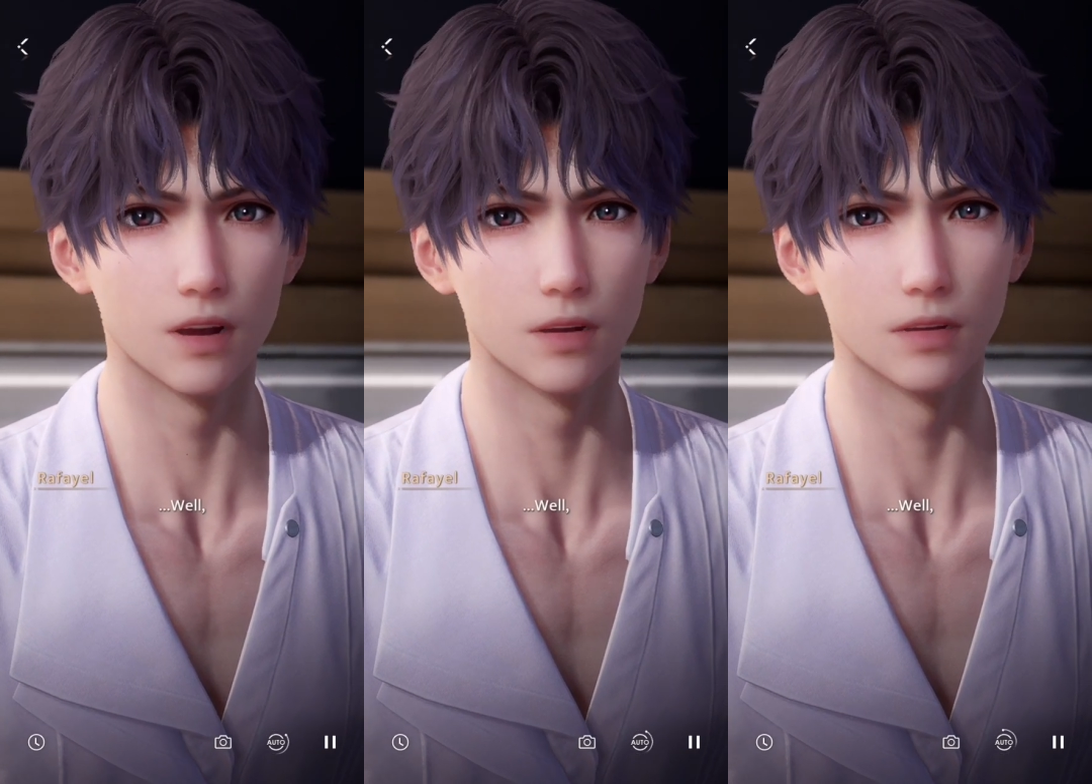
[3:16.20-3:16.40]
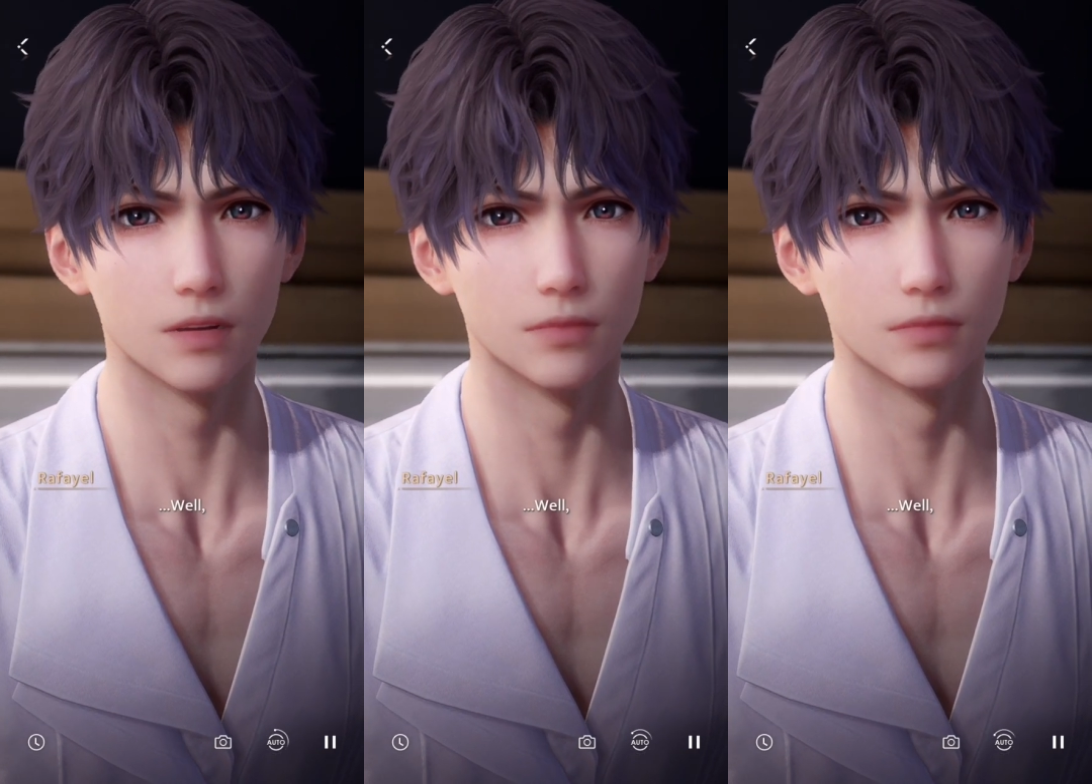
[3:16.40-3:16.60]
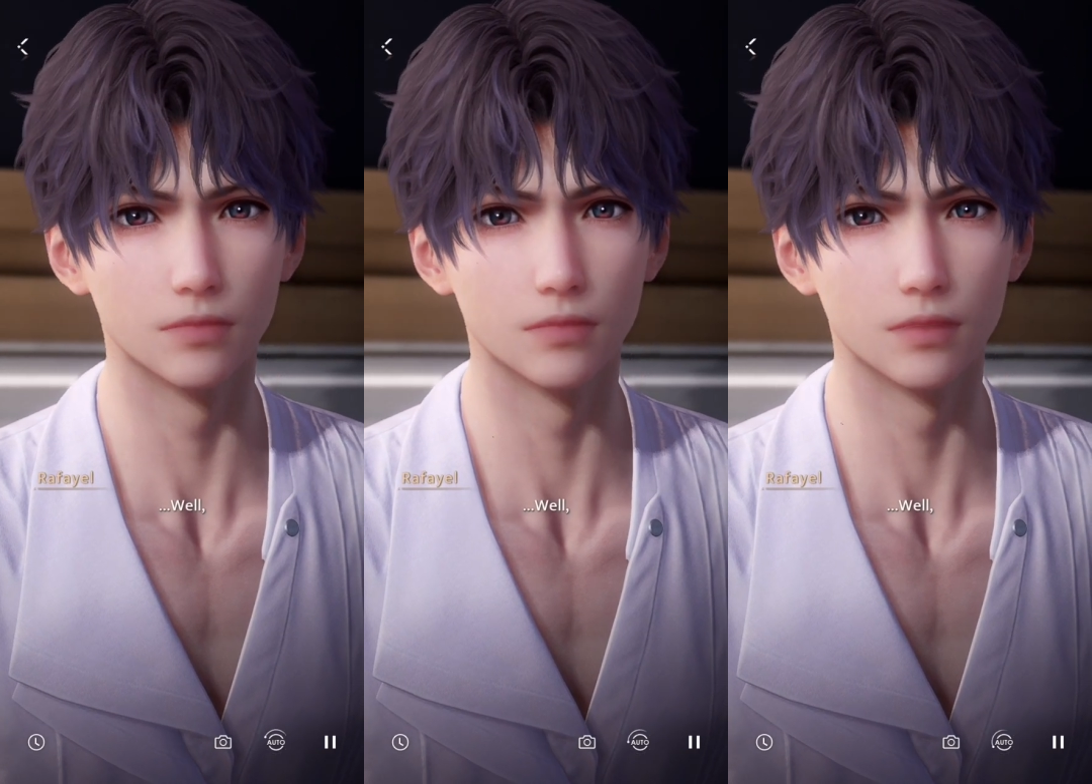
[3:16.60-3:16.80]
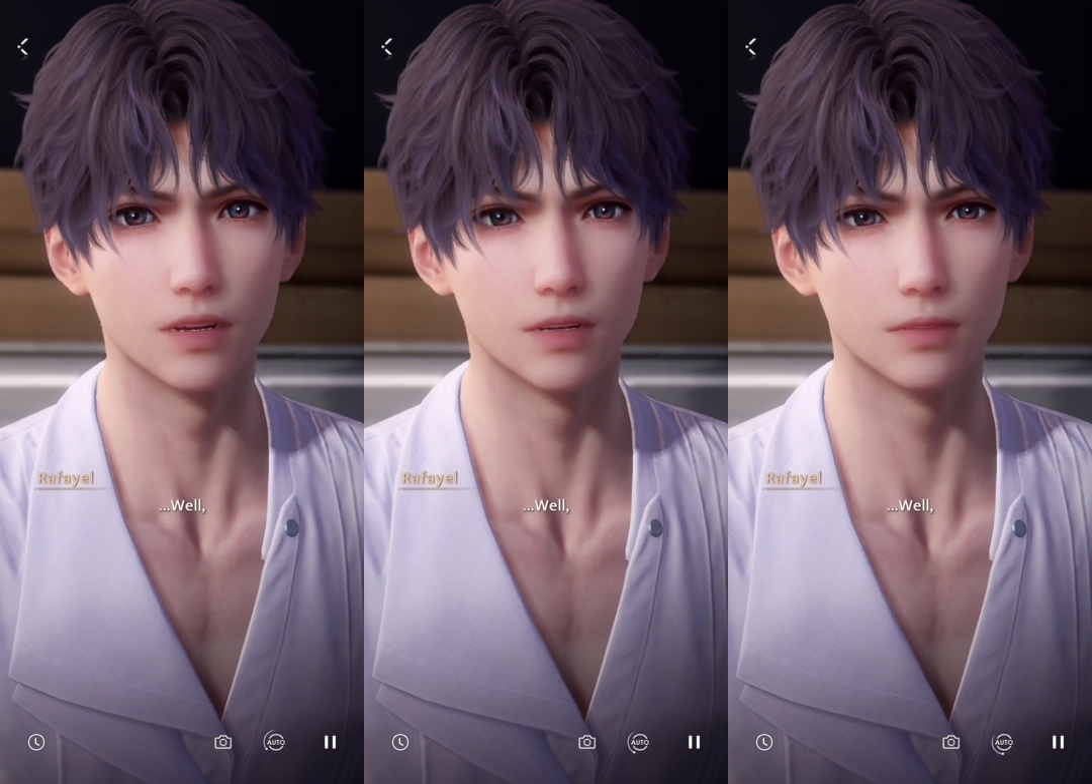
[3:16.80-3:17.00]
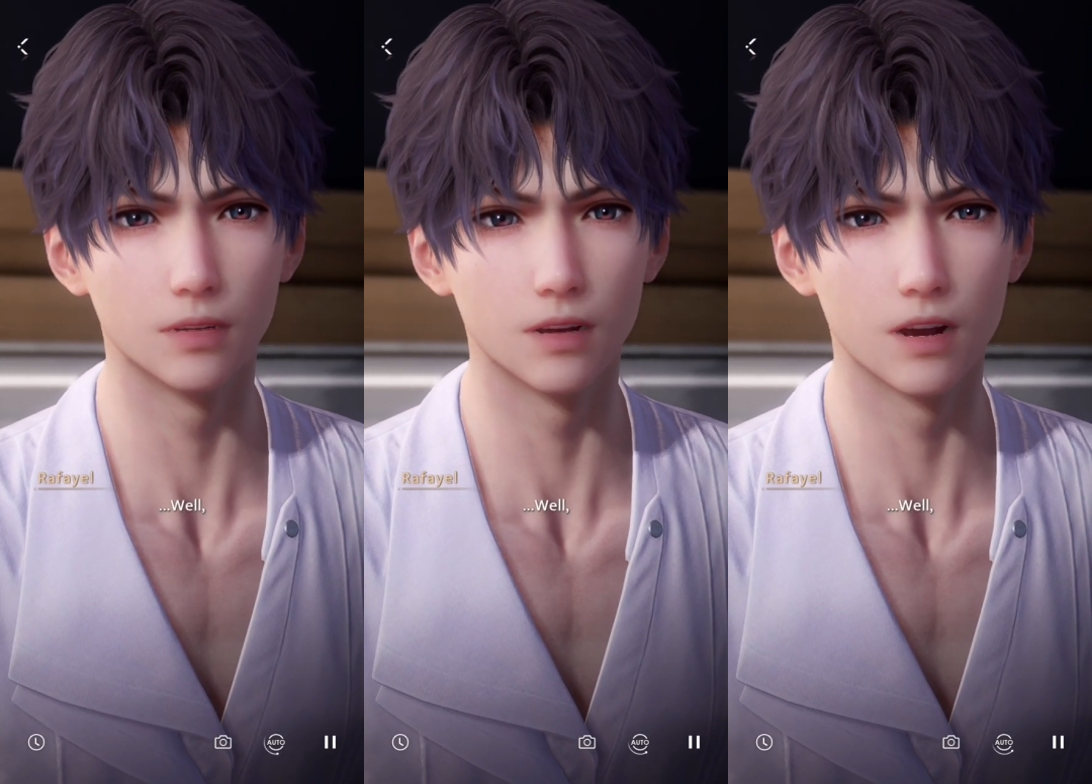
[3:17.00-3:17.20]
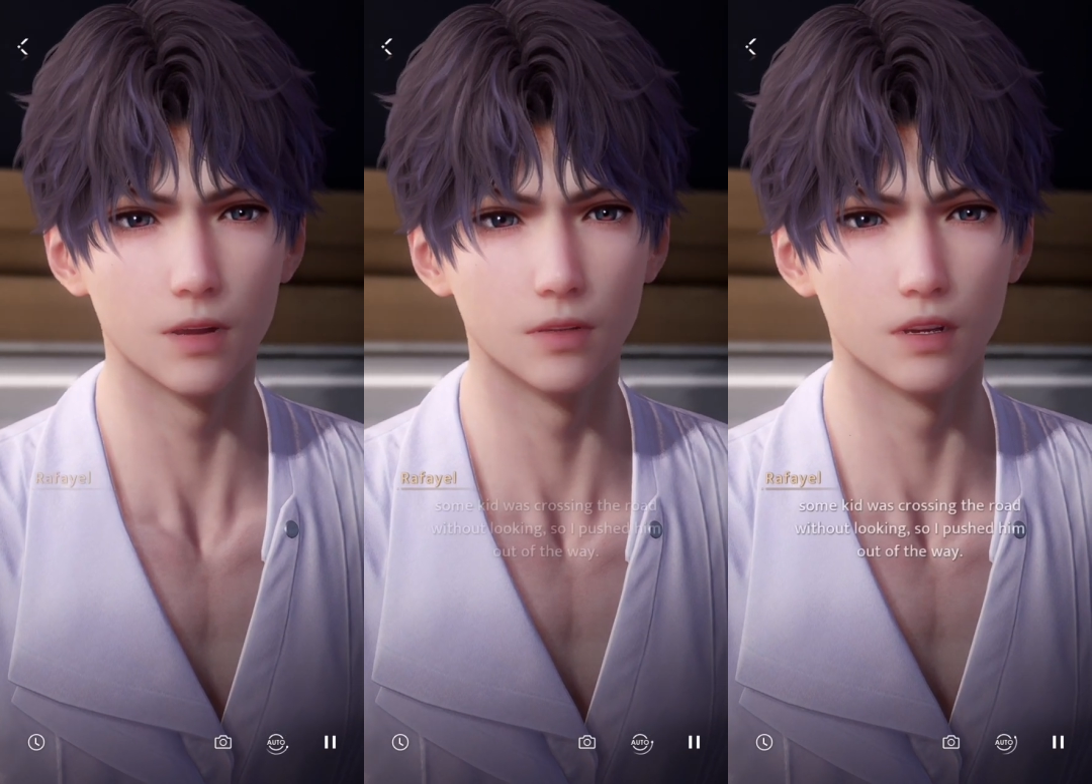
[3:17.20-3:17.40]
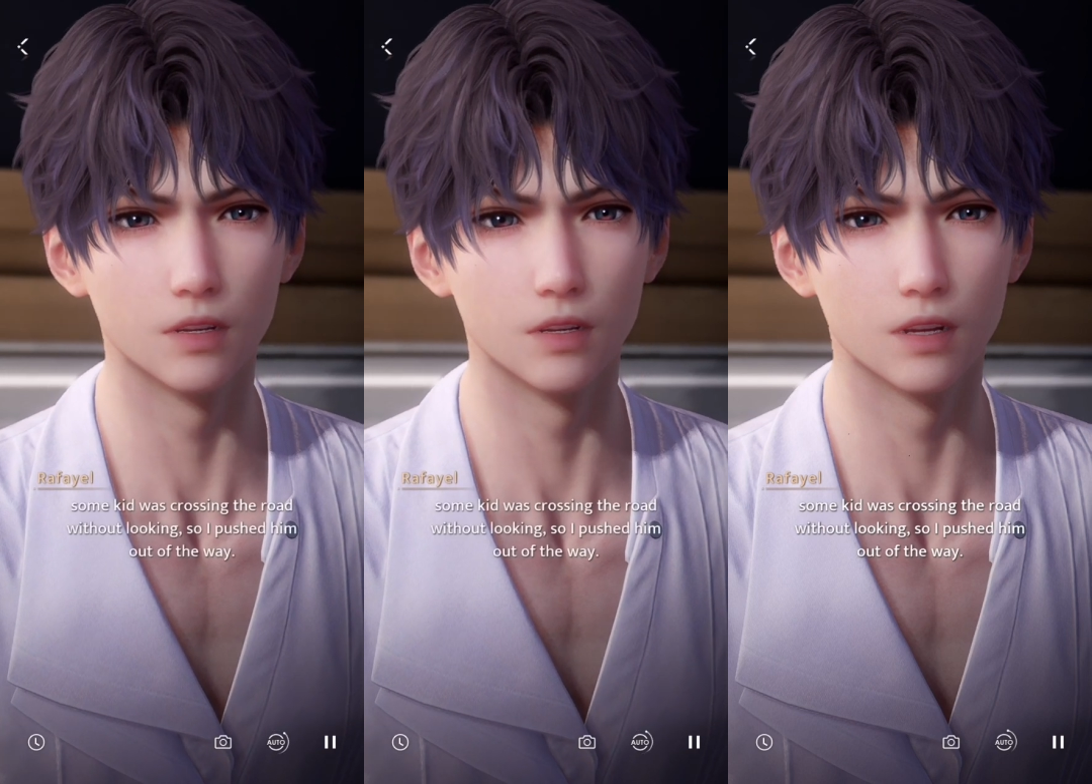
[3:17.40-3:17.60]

Well, some kid was